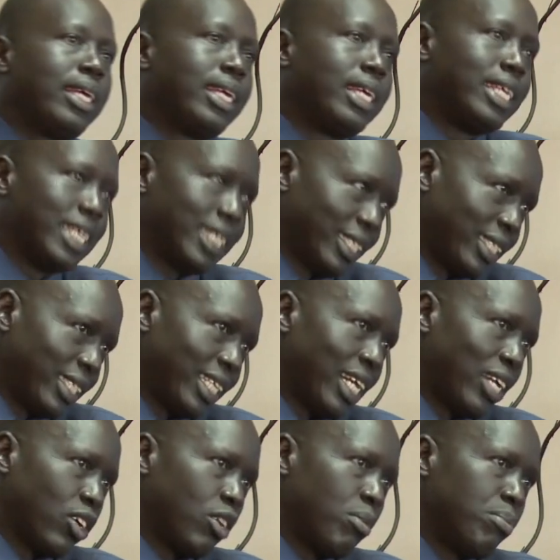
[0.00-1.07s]
Yes,
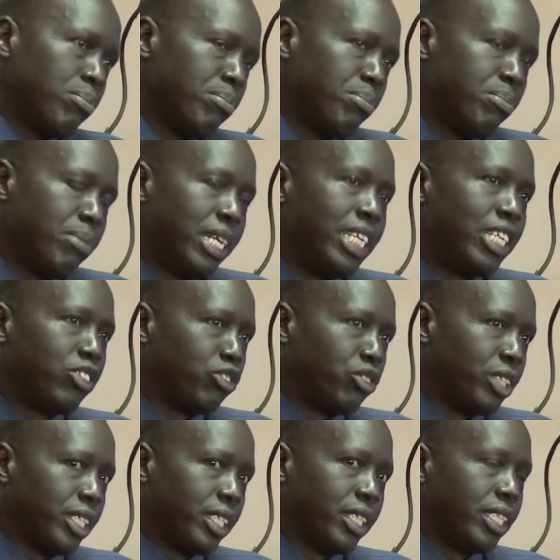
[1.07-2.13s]
telecom
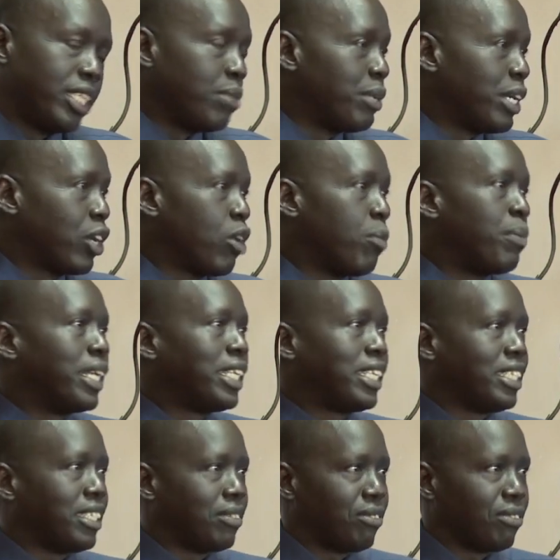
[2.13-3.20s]
industry is a very
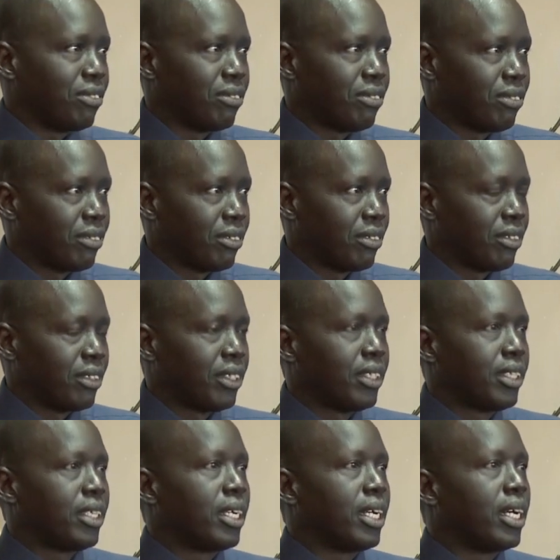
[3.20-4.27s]
competitive
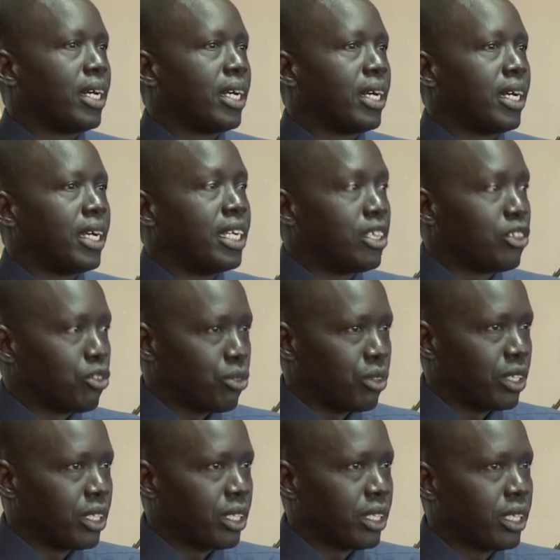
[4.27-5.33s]

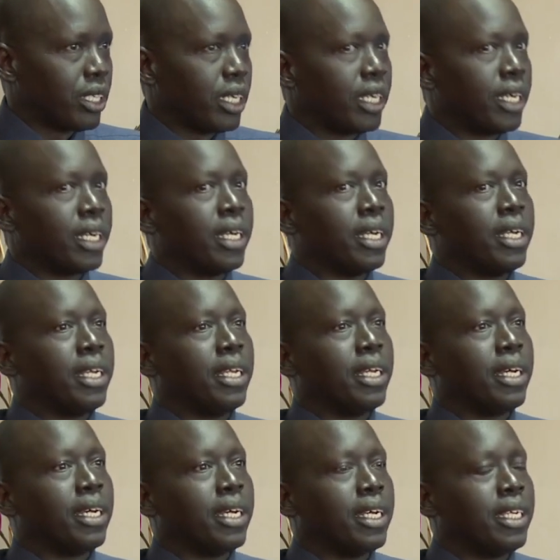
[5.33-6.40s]
industry, and
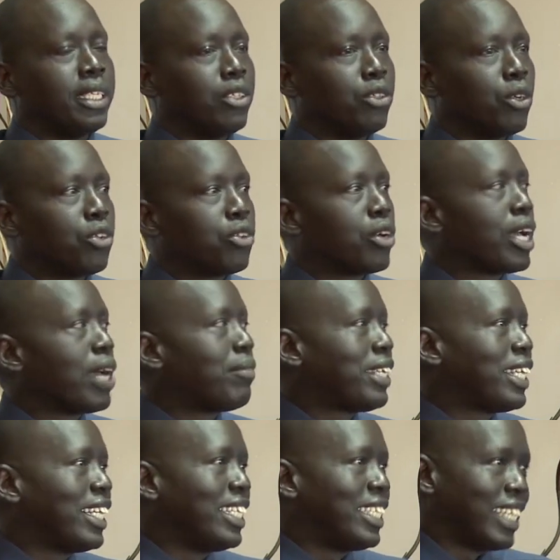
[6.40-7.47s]
it is also
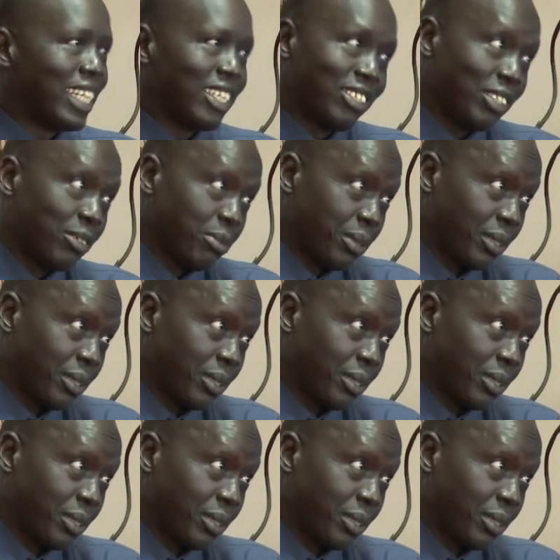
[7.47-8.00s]
capital intensive.